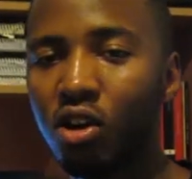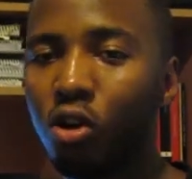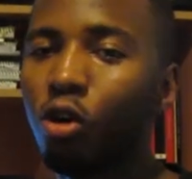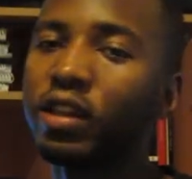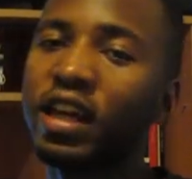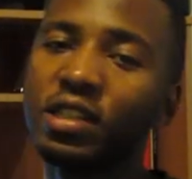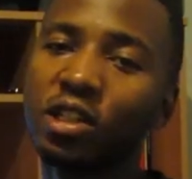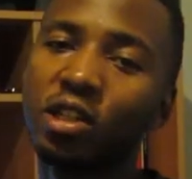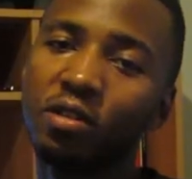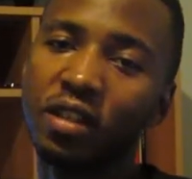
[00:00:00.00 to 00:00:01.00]
Or that
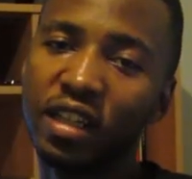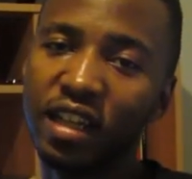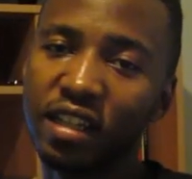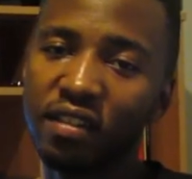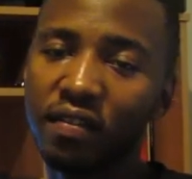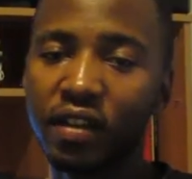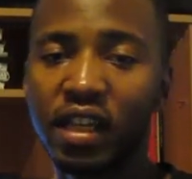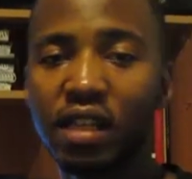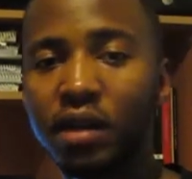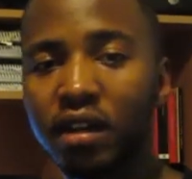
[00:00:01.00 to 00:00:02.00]
insecurity again.
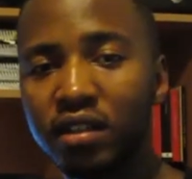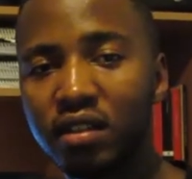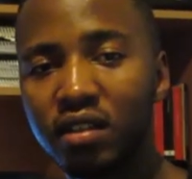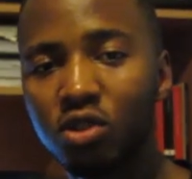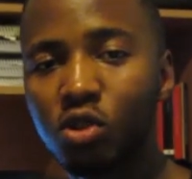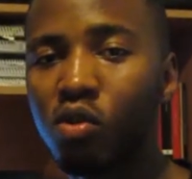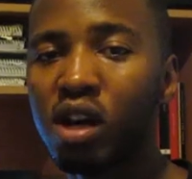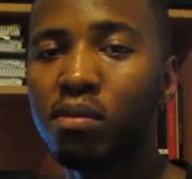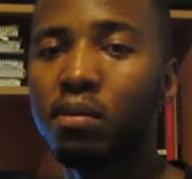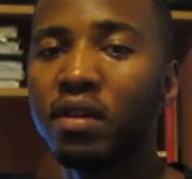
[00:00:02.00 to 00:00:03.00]
Forget about it. Don't
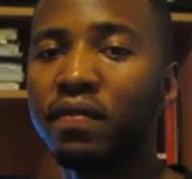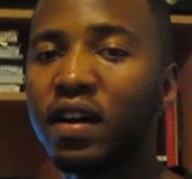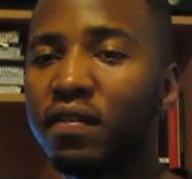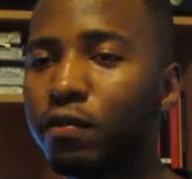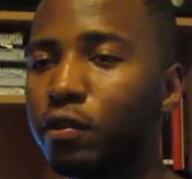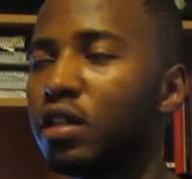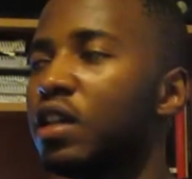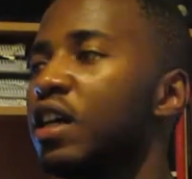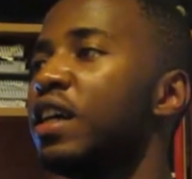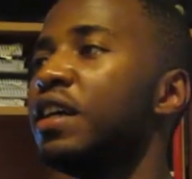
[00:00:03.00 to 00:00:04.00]
worry about being 5 foot.
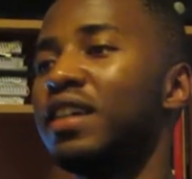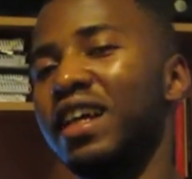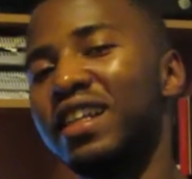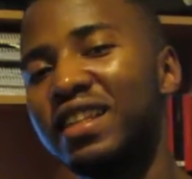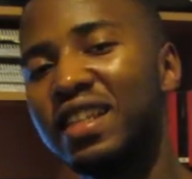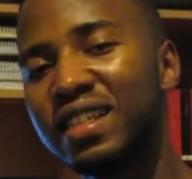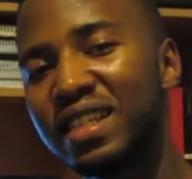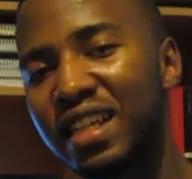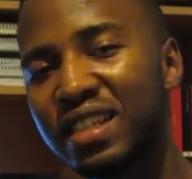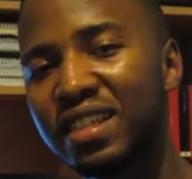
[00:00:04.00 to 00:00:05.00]
And
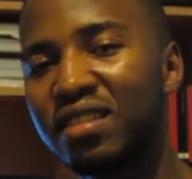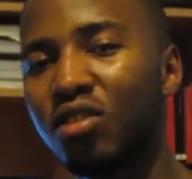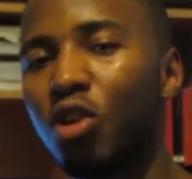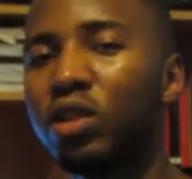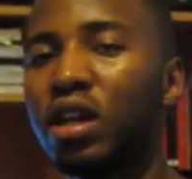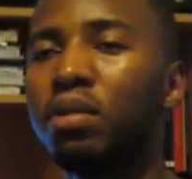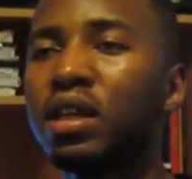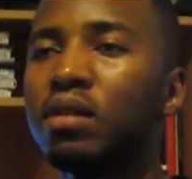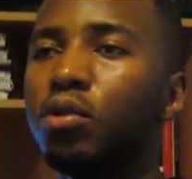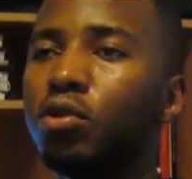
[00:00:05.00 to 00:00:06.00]
this isn't only
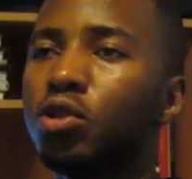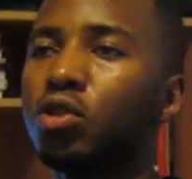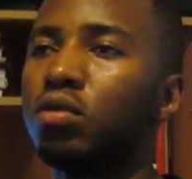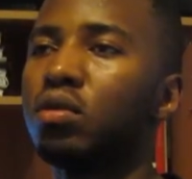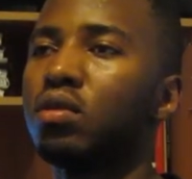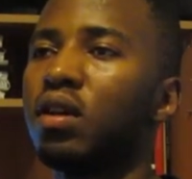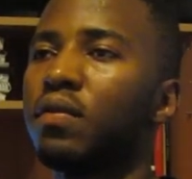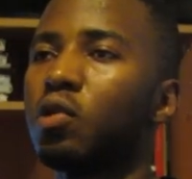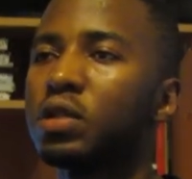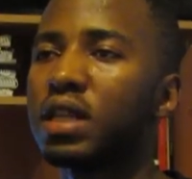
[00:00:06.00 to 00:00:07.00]
applicable to,
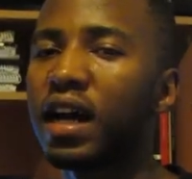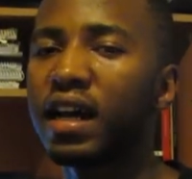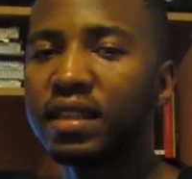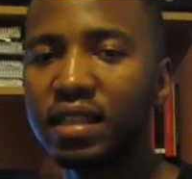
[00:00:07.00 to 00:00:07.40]
of course, height.